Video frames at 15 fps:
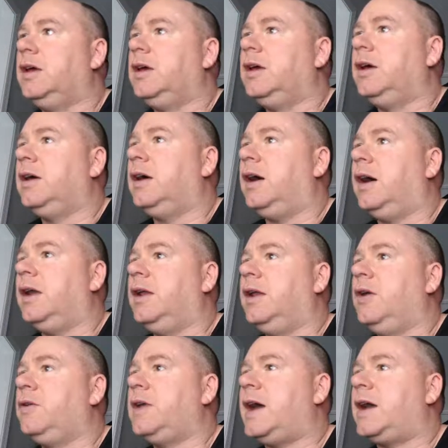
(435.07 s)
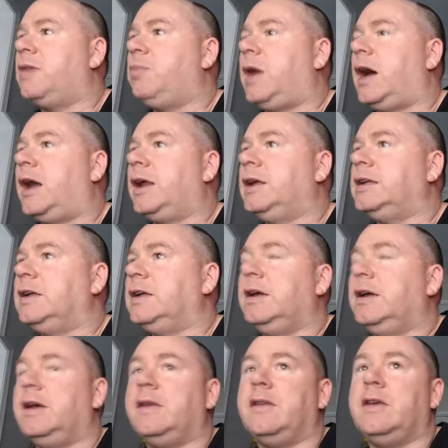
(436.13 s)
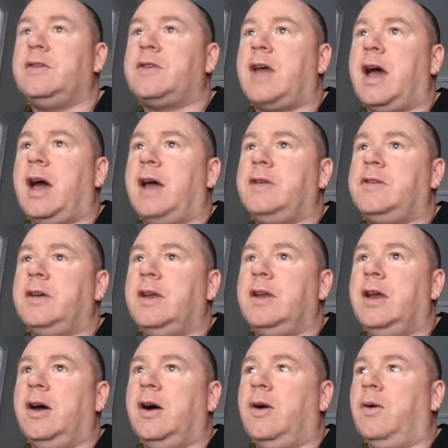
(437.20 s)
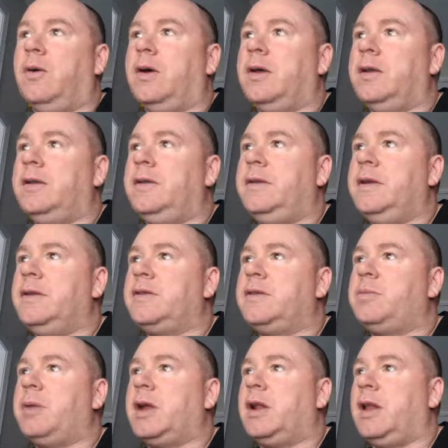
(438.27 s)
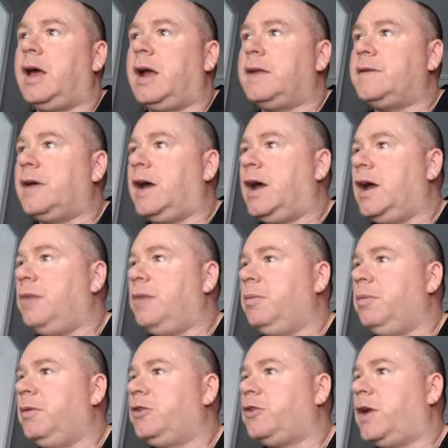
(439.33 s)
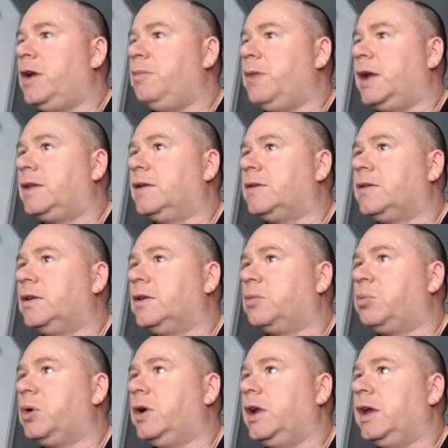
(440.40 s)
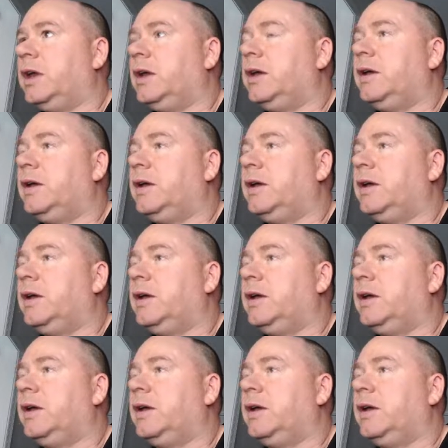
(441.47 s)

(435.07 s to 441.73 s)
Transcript: No doubt about it. These guys, you know, did spend a lot of time trying to make this look pretty.